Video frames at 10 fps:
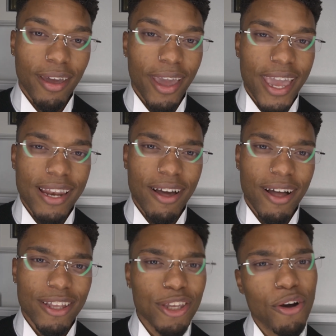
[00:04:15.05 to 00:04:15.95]
And
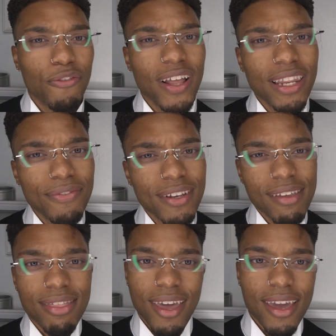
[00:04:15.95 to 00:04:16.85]
if I left
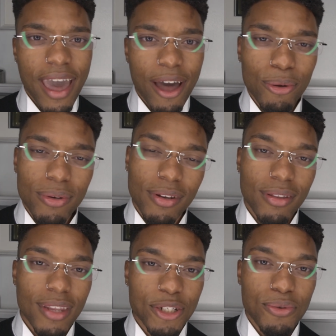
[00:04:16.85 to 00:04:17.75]
anything
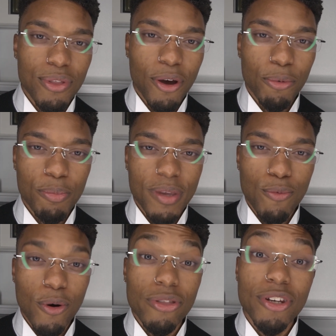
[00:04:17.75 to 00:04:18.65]
out that you thought would be
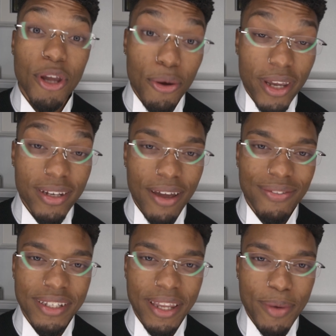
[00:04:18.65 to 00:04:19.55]
worth noting,
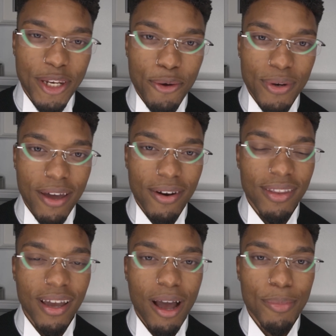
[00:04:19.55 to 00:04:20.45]
definitely let me know down in
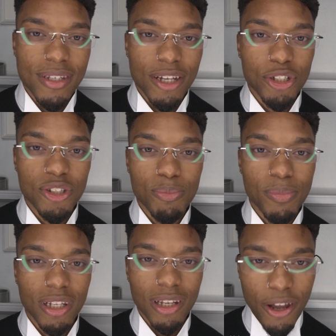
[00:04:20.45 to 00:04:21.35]
the comment sections
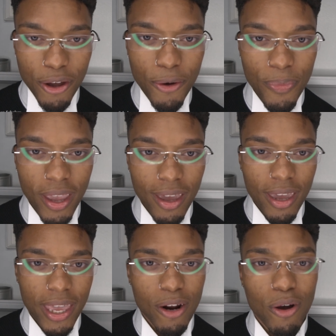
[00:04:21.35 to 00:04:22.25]
below.
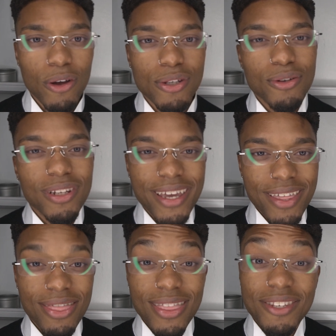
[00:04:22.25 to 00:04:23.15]
And I'll also
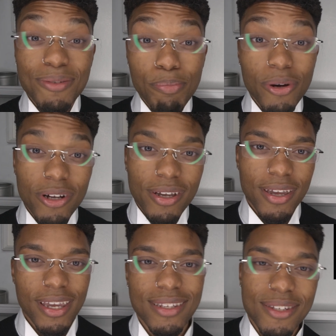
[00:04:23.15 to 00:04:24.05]
link this book
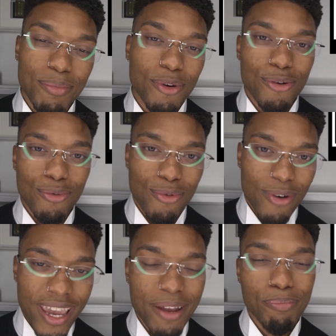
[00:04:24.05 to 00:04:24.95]
and some
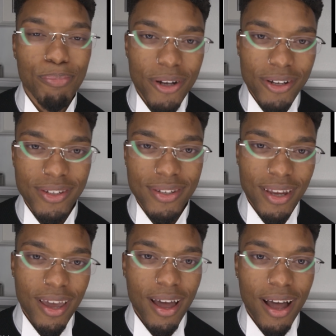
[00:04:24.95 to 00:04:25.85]
great books
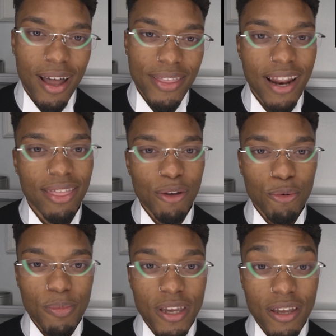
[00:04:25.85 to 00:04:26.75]
that I think
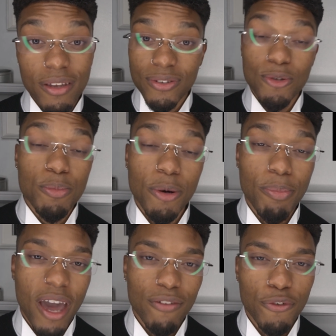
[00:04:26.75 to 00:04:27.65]
will be super
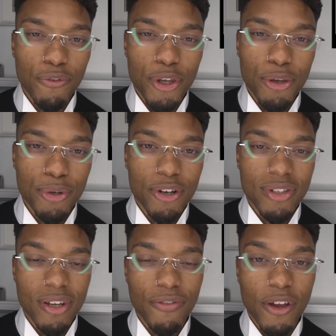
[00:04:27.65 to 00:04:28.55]
impactful for you on your
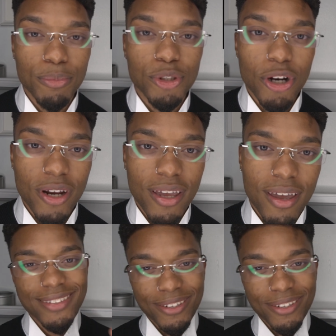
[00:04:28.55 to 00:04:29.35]
self-help journey.